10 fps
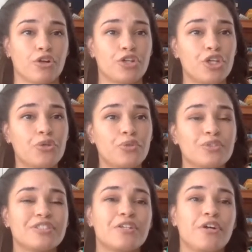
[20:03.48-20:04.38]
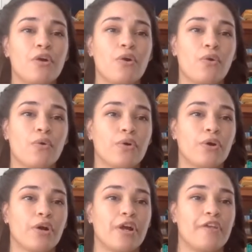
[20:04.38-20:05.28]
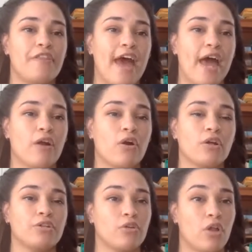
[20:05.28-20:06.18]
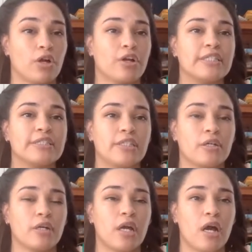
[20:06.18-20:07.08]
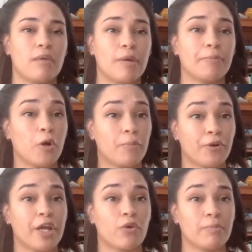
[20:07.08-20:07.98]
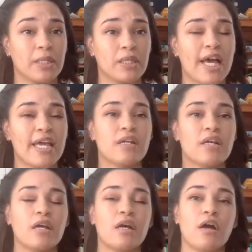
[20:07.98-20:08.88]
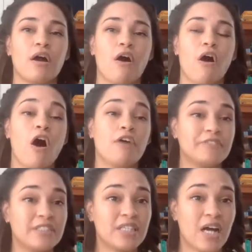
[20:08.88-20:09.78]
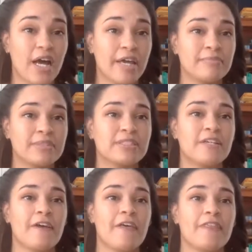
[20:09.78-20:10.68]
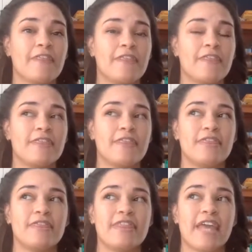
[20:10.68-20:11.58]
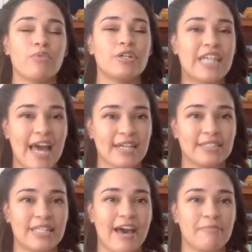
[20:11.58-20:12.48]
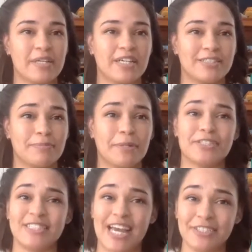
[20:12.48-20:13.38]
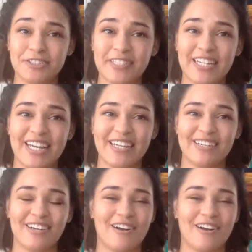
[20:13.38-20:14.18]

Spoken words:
use or that are no longer considered appropriate or polite. Oftentimes, they weren't tagged in that because the person entering it